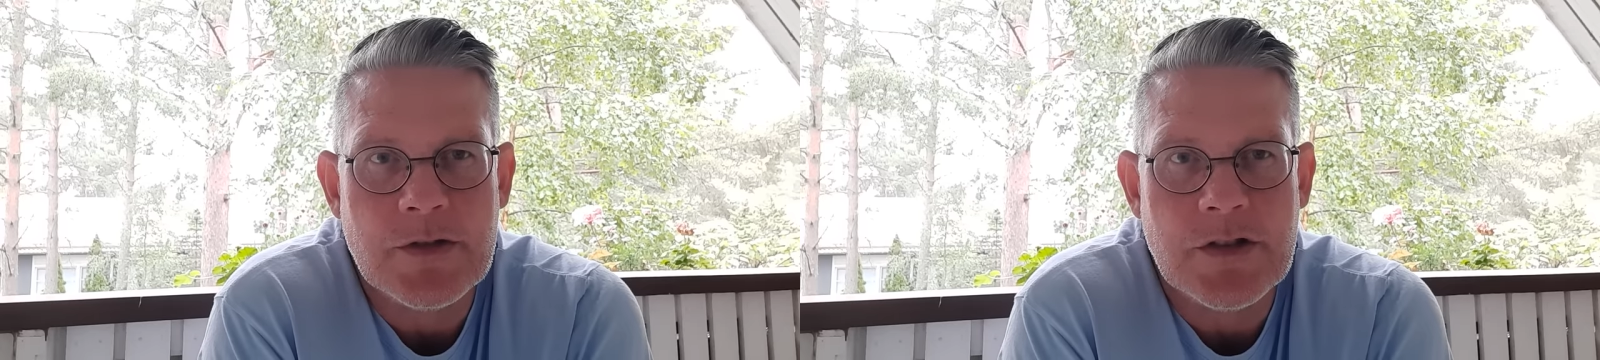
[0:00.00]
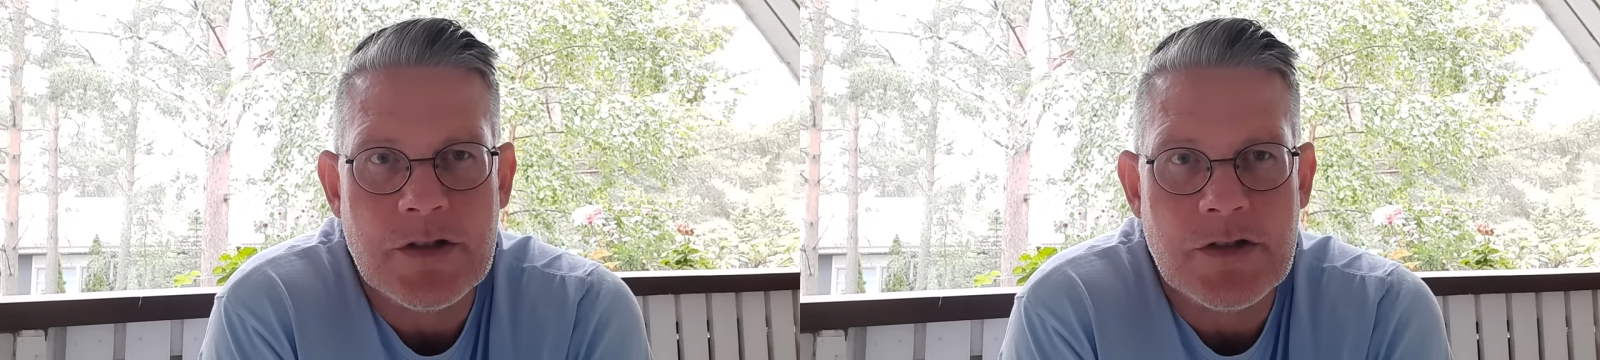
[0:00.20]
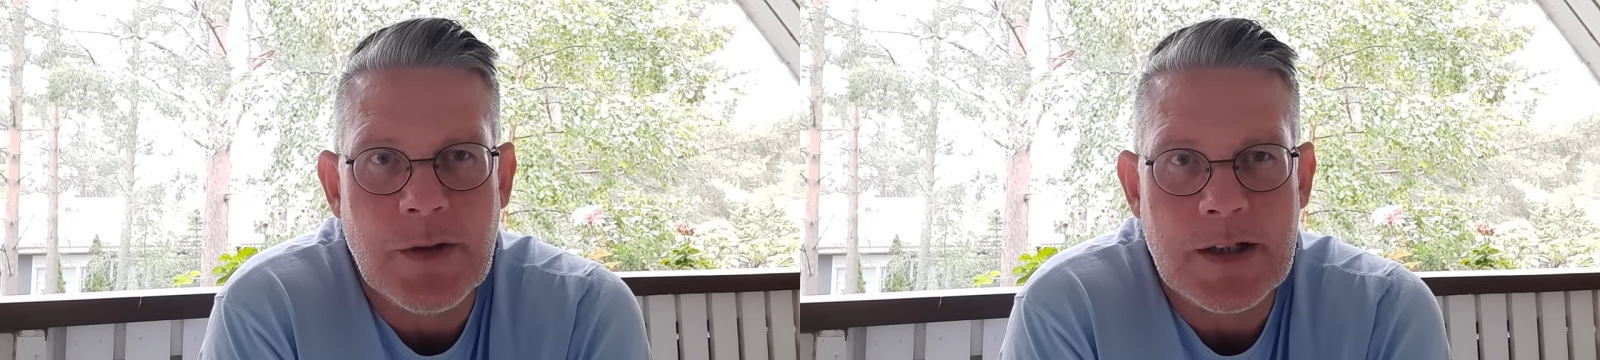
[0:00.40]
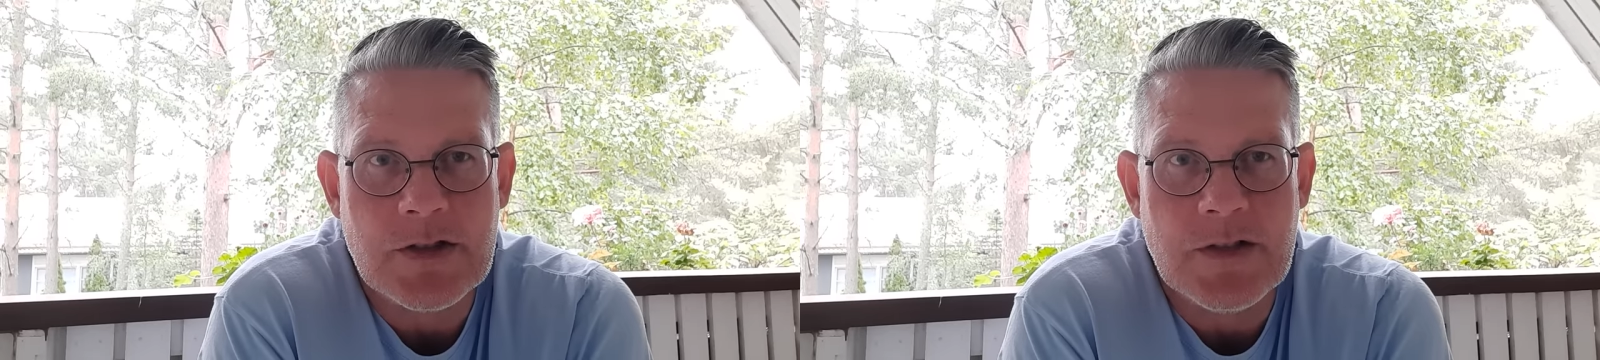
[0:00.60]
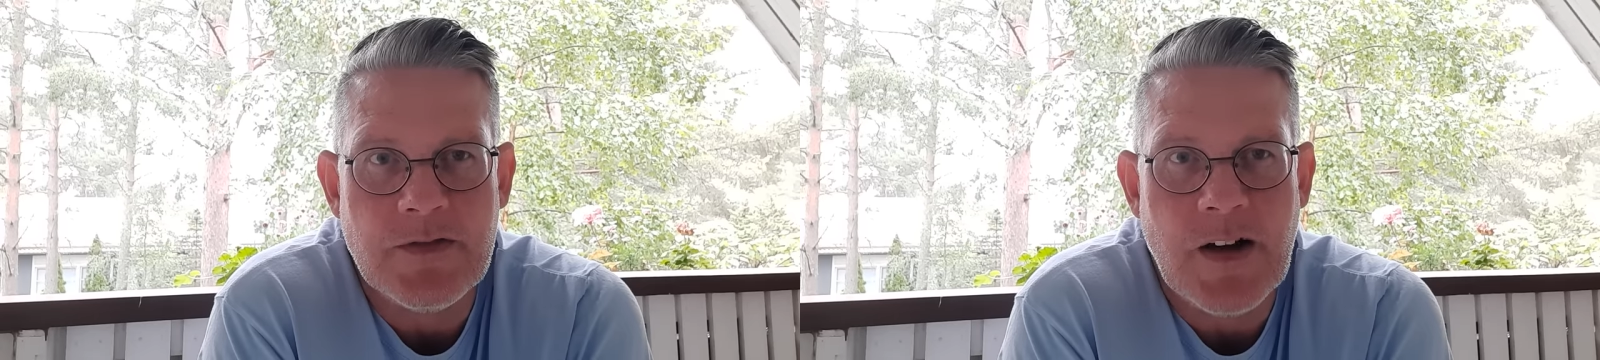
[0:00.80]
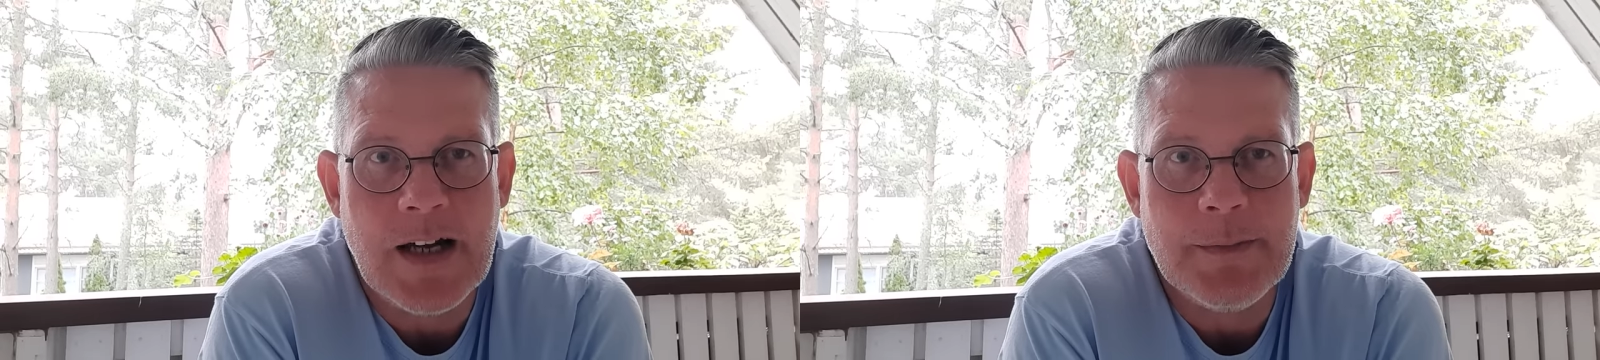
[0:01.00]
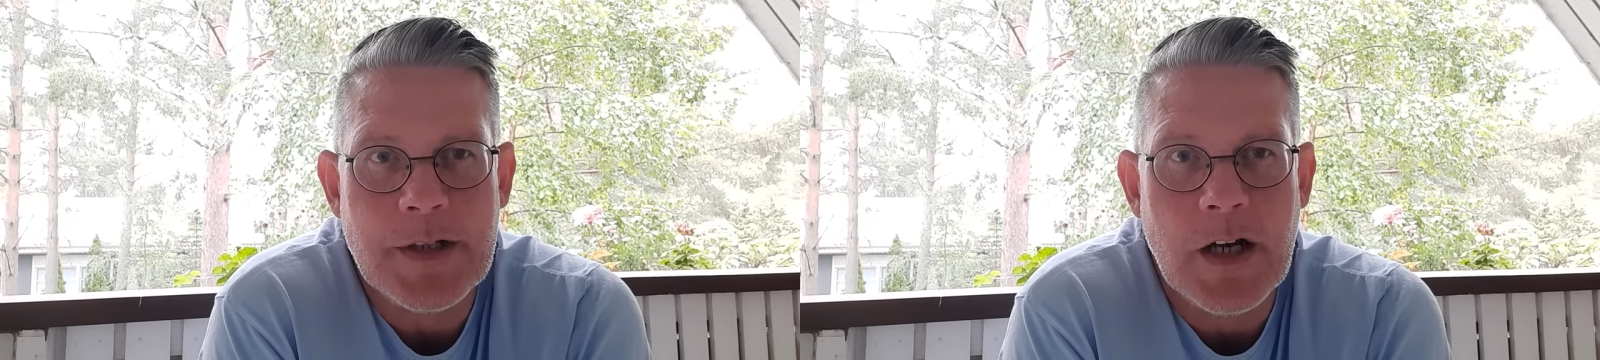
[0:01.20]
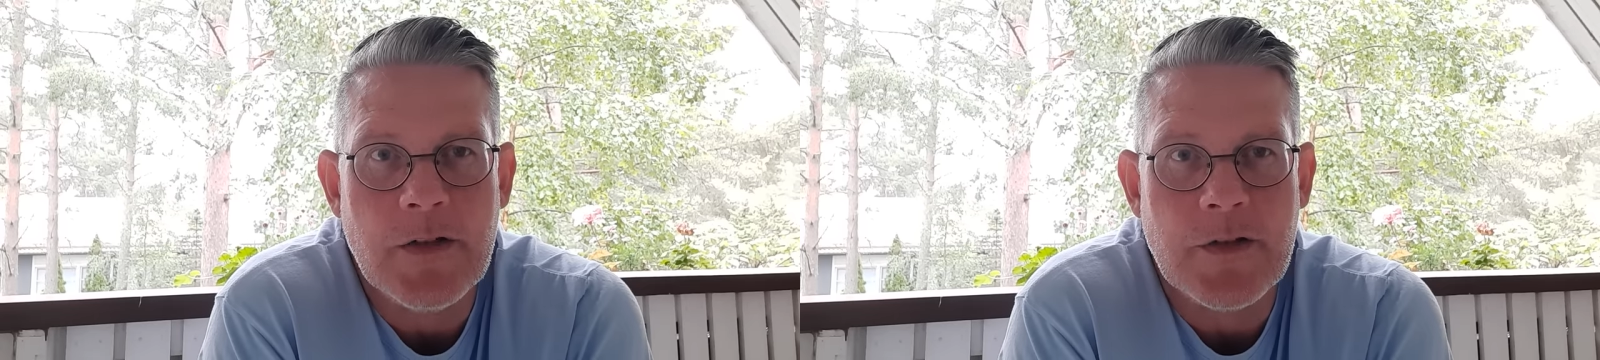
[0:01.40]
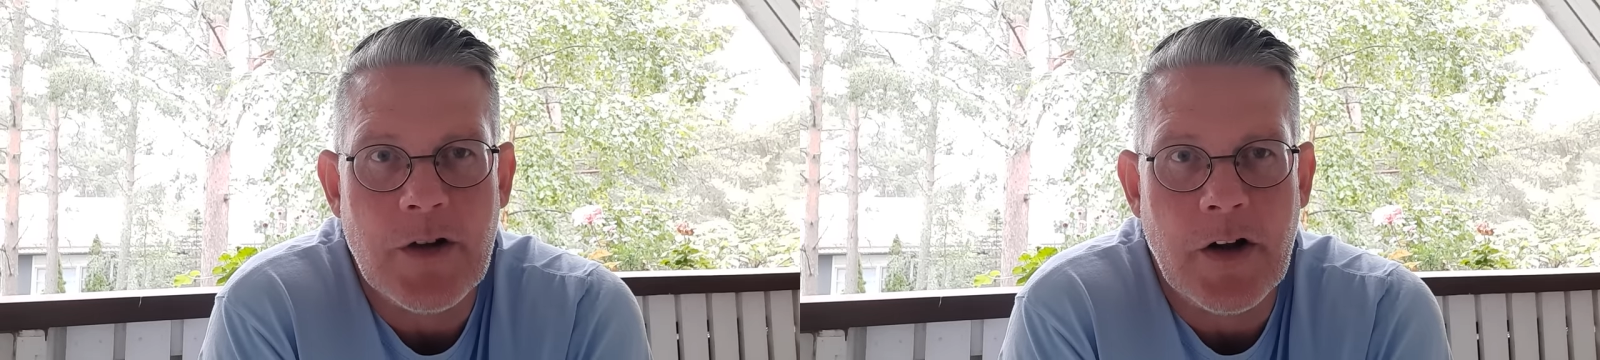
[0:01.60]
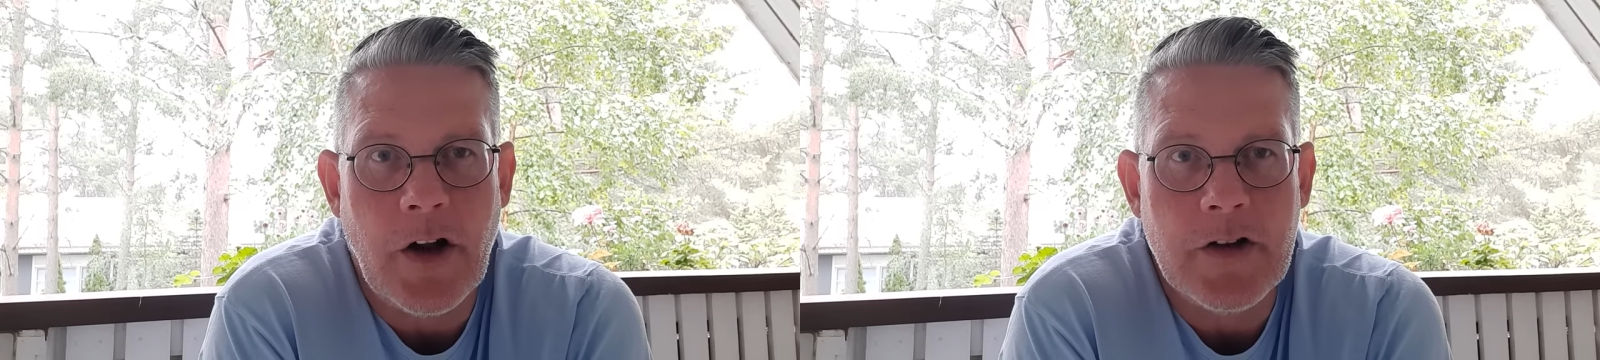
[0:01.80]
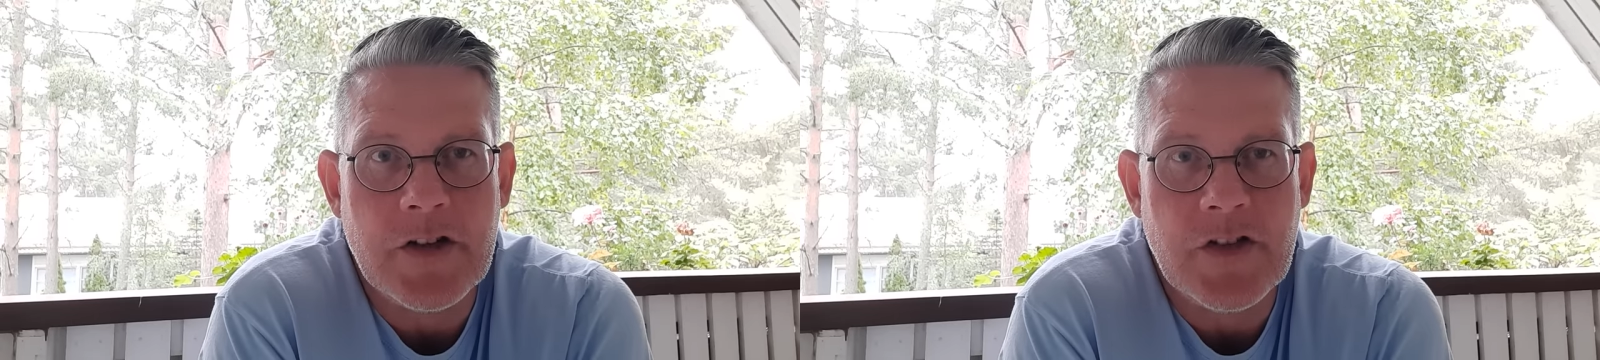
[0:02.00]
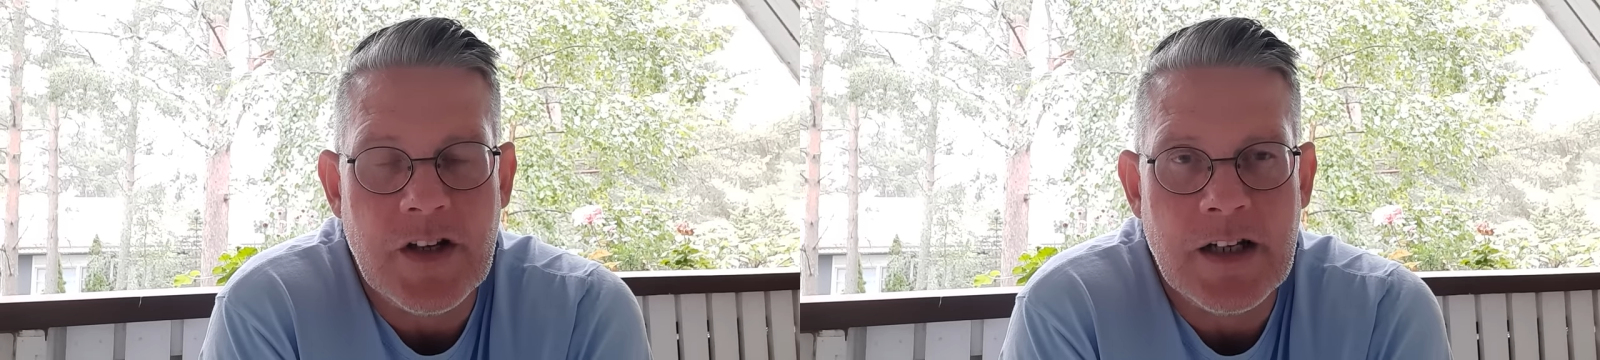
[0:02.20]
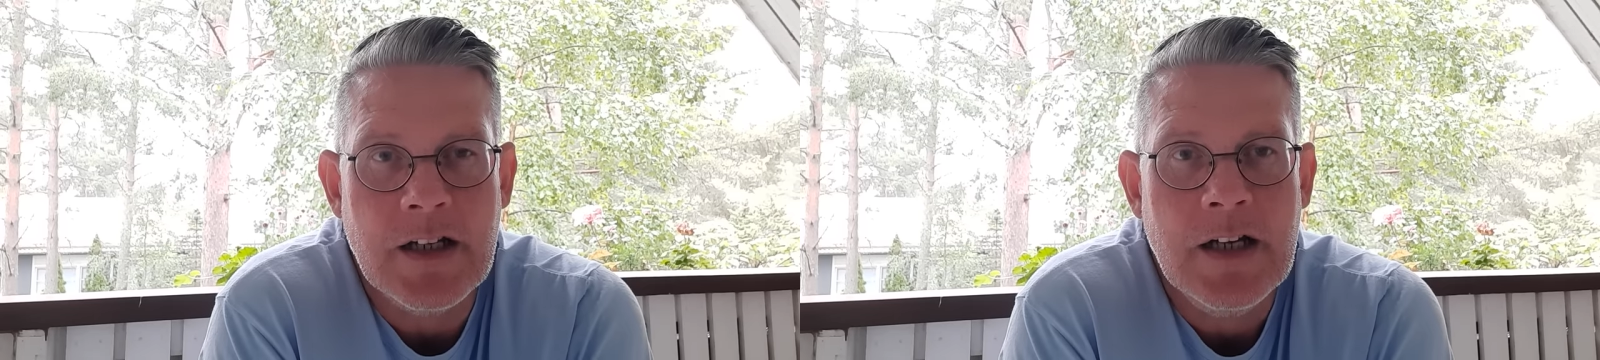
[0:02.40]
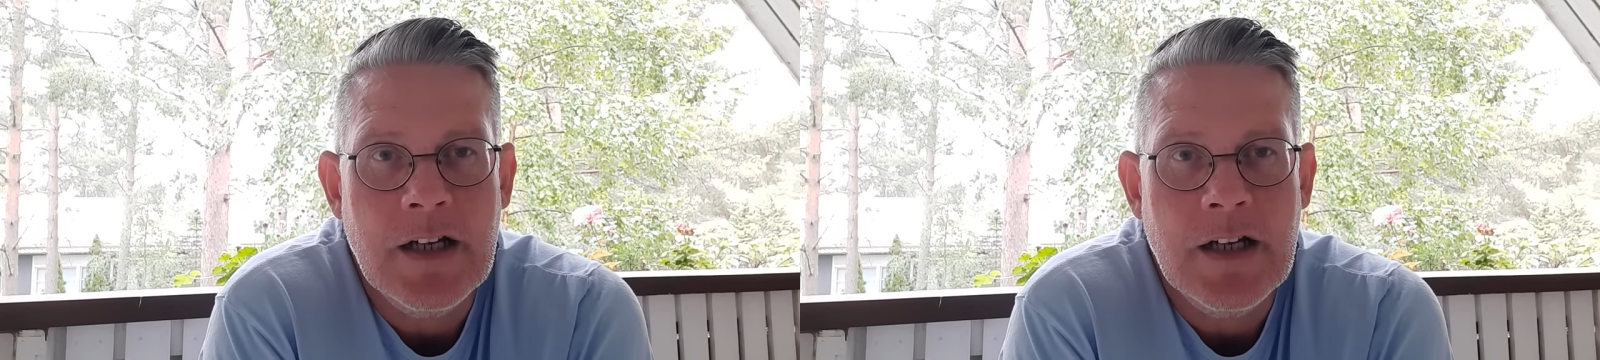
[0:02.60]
to actually find me over on Odyssey,